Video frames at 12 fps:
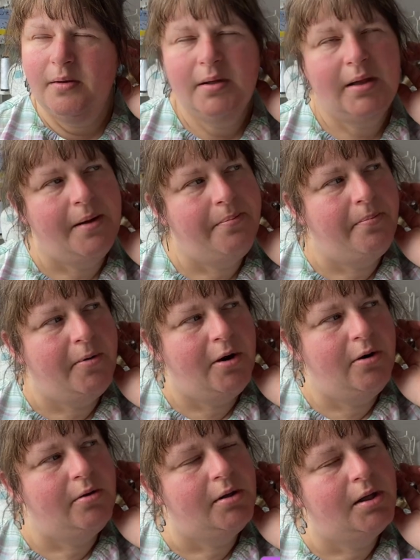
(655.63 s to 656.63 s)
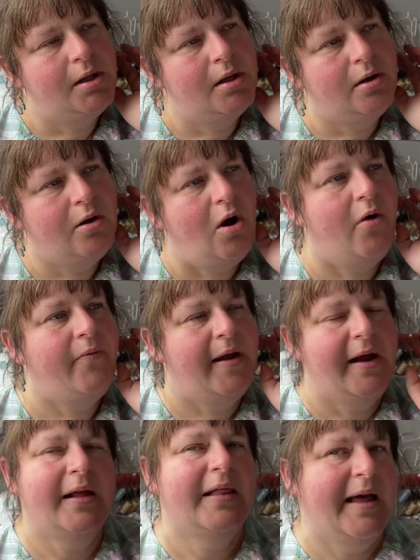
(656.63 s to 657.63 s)
Slippers, Coffee
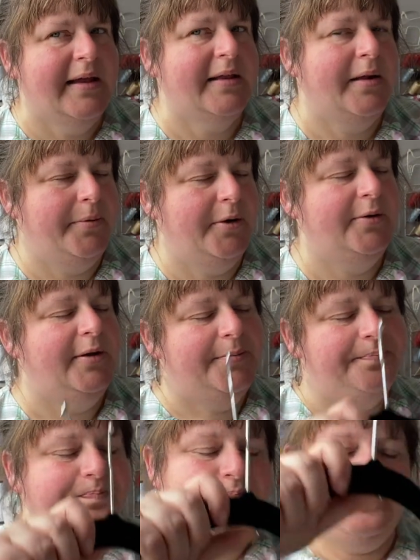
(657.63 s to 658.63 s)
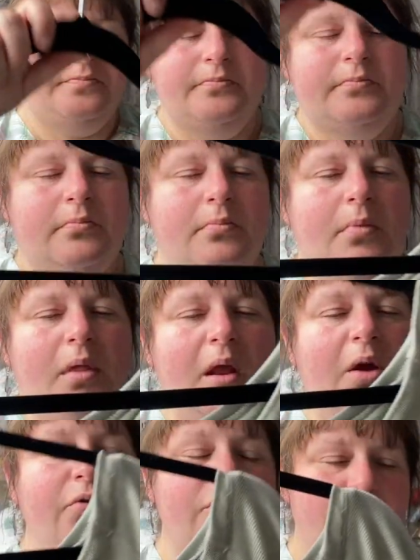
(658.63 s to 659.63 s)
and Glass Slippers,
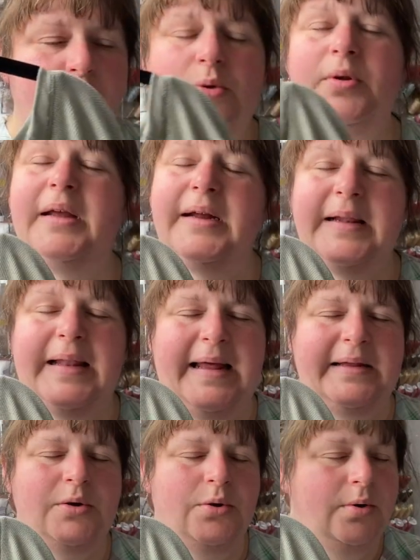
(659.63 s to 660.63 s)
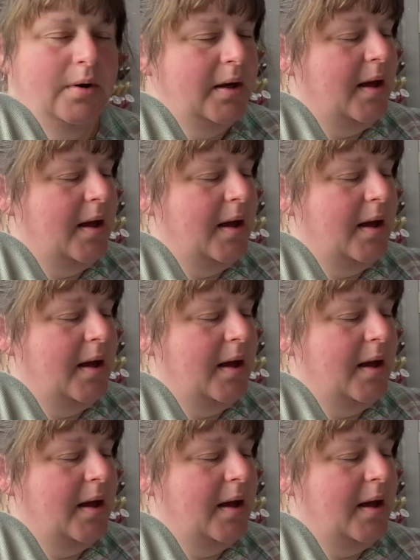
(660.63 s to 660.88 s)
which is who's in Glasgow,